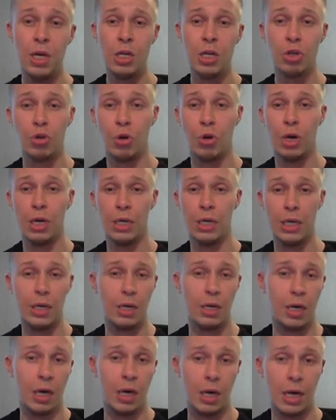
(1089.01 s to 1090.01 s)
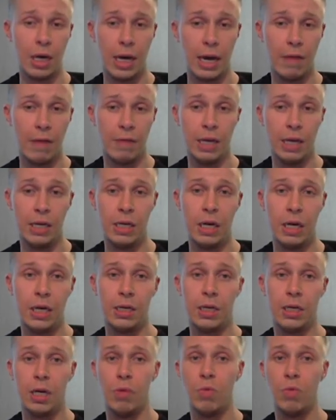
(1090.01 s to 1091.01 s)
So I did not have any
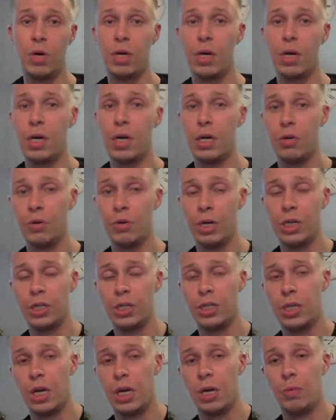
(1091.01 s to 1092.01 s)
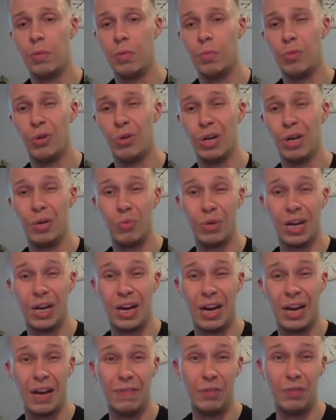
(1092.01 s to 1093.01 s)
idea what kind of range the Alomomola would
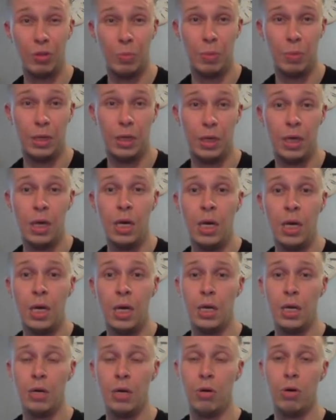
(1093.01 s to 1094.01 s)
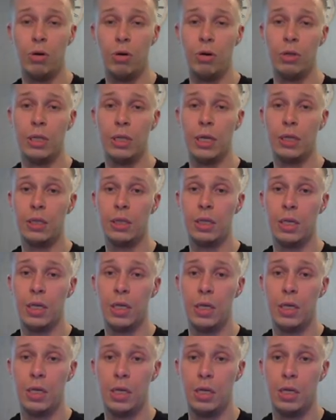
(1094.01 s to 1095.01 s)
have to be in order that
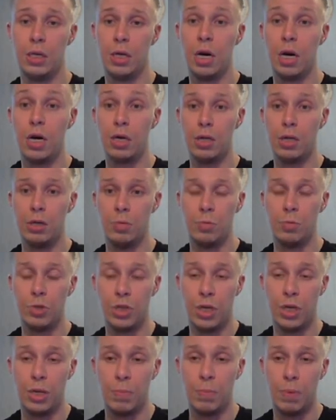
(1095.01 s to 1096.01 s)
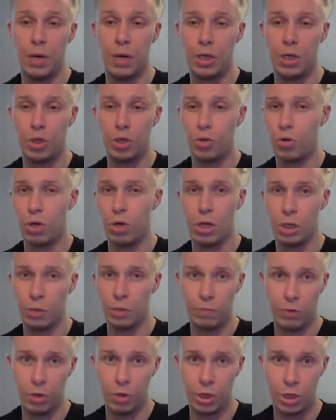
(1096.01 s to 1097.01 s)
the Dark C plus Crunch,
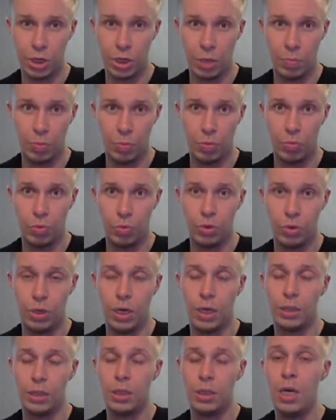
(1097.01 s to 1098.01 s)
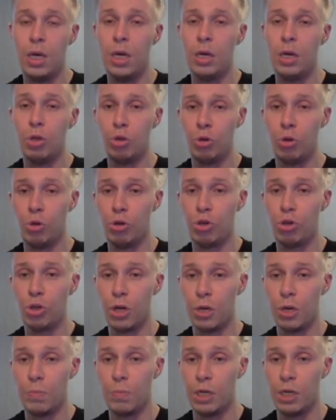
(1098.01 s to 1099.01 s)
for example, would not
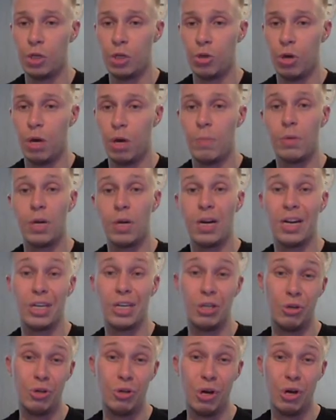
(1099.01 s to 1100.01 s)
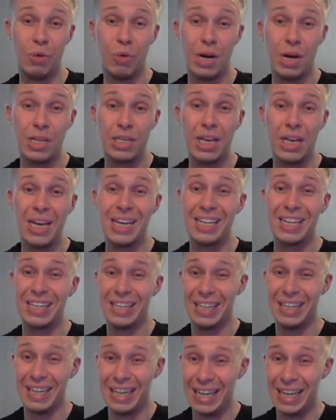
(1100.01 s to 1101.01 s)
two-shot me. So I'm like, you know what,
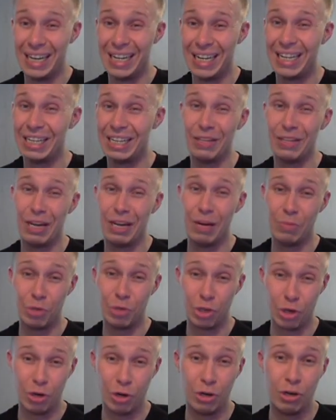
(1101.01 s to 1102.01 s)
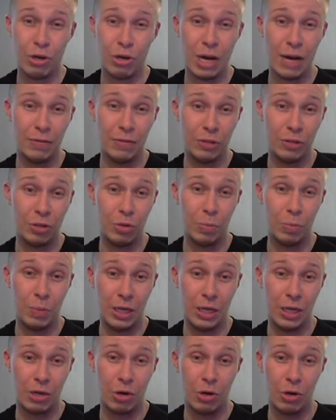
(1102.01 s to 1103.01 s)
Gallade, I'm sorry you have to
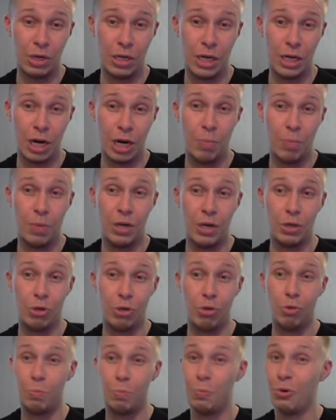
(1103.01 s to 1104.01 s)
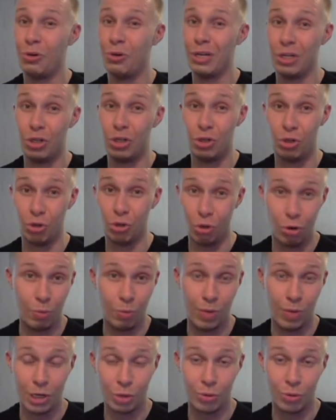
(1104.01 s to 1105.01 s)
be going down, but you putting so
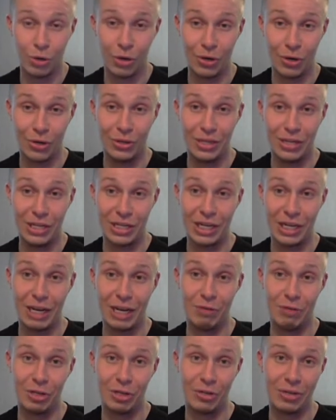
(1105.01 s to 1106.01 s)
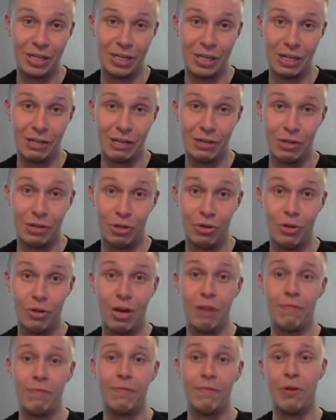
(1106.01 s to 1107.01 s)
much work on this game, it's ridiculous. You
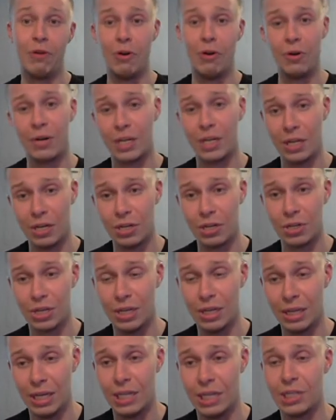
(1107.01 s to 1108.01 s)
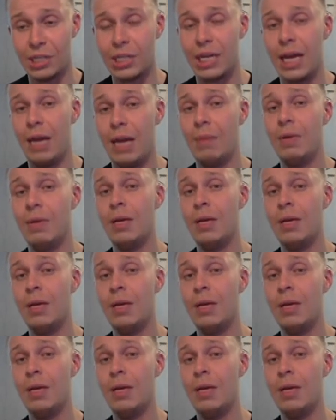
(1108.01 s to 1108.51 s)
got 4 kills in this game.